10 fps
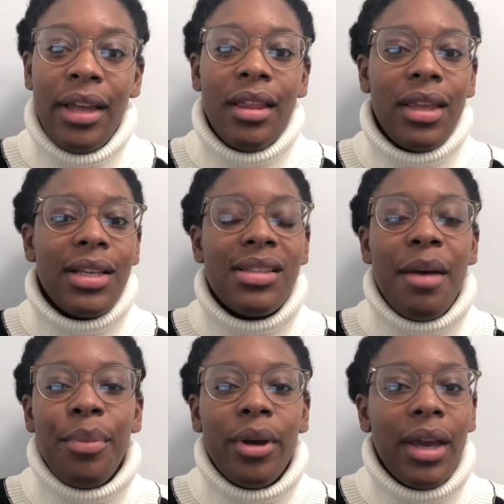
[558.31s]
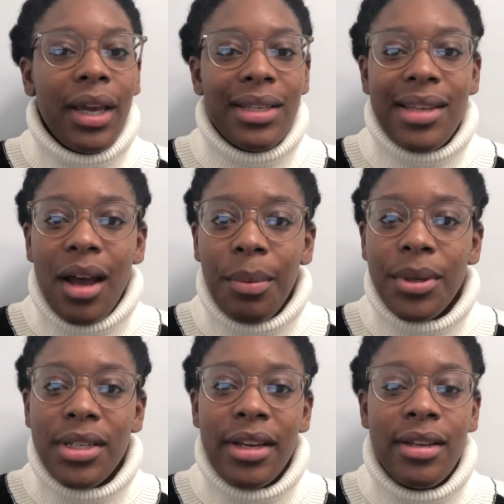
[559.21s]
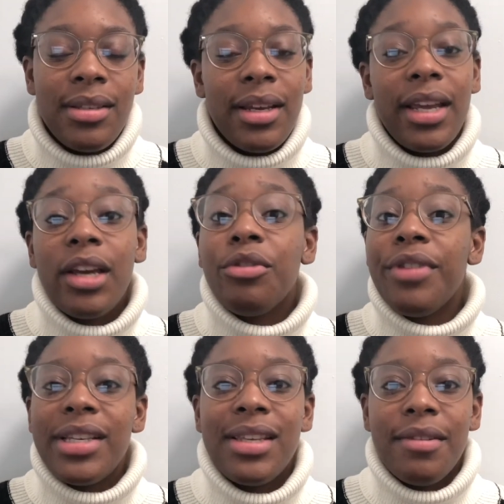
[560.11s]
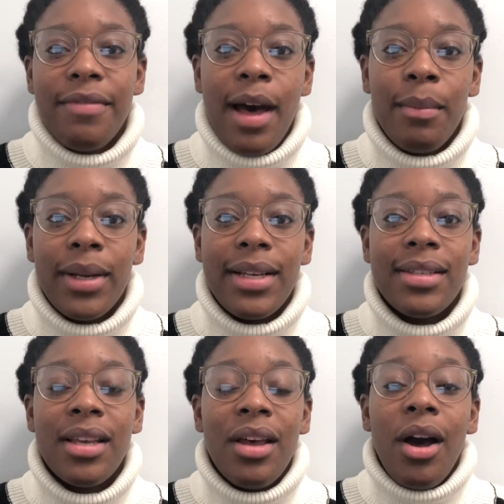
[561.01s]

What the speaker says: Things like booking interpreters and increasing families'